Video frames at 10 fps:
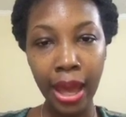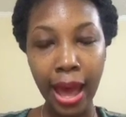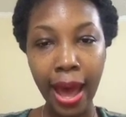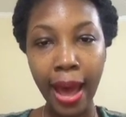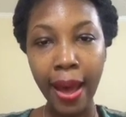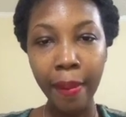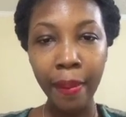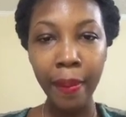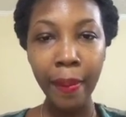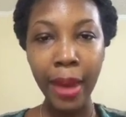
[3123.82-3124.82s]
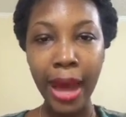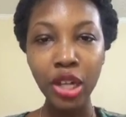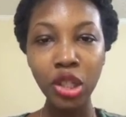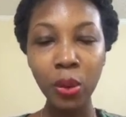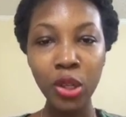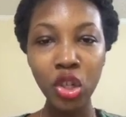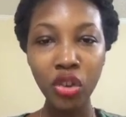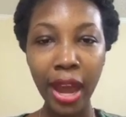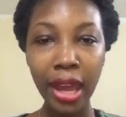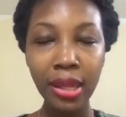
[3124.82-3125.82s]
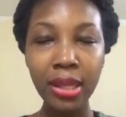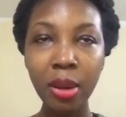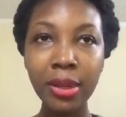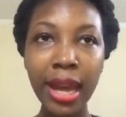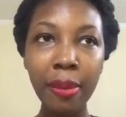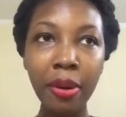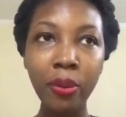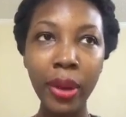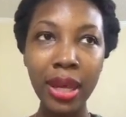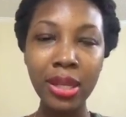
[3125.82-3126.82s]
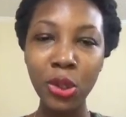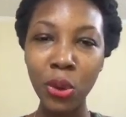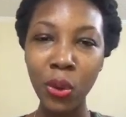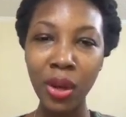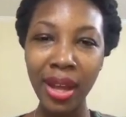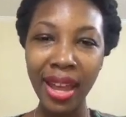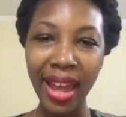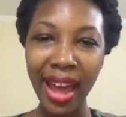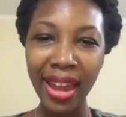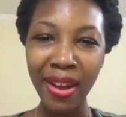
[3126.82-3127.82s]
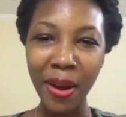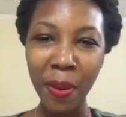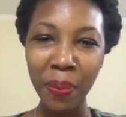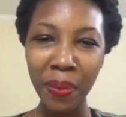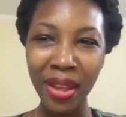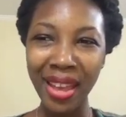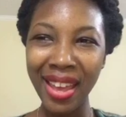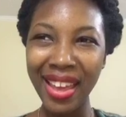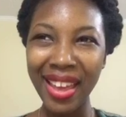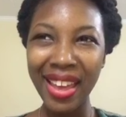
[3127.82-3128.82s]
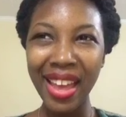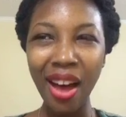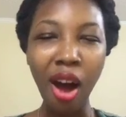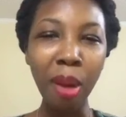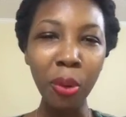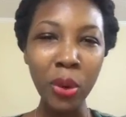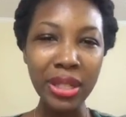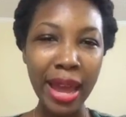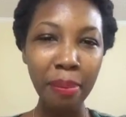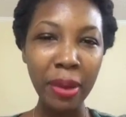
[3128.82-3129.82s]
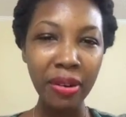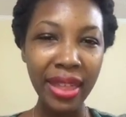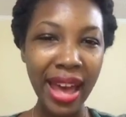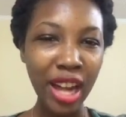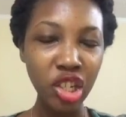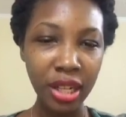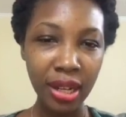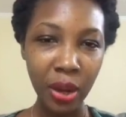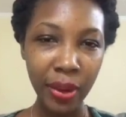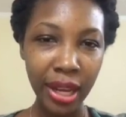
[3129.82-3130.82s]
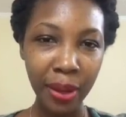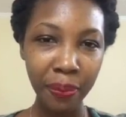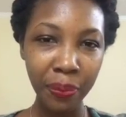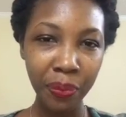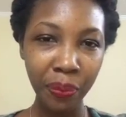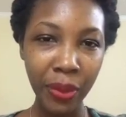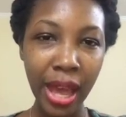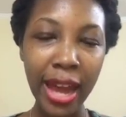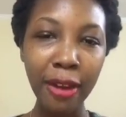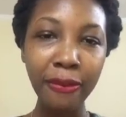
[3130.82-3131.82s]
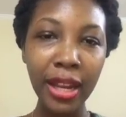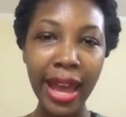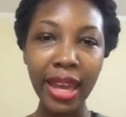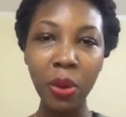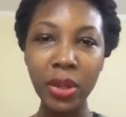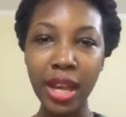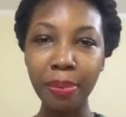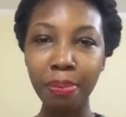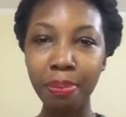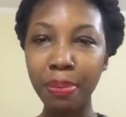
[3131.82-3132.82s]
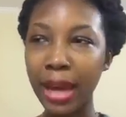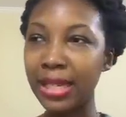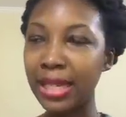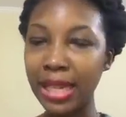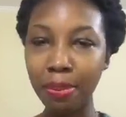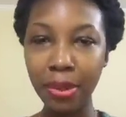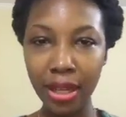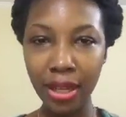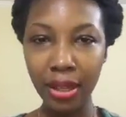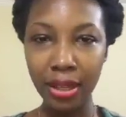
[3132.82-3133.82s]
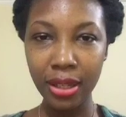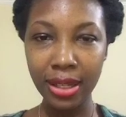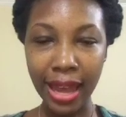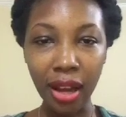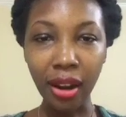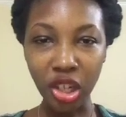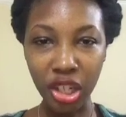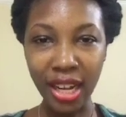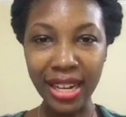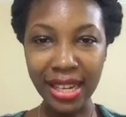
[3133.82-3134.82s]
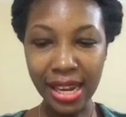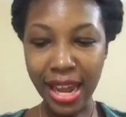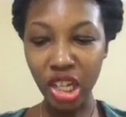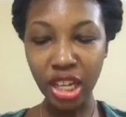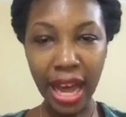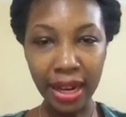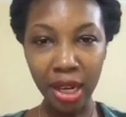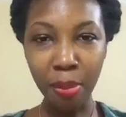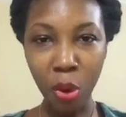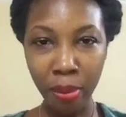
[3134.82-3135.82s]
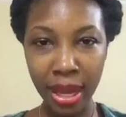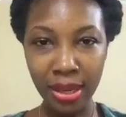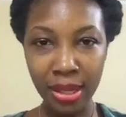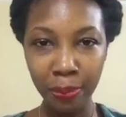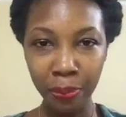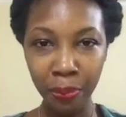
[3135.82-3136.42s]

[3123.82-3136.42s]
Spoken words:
And she was trying in some type of ways to kind of almost like bury the hatchet in a way. And I feel like it was a deeply psychological need that she had in the moment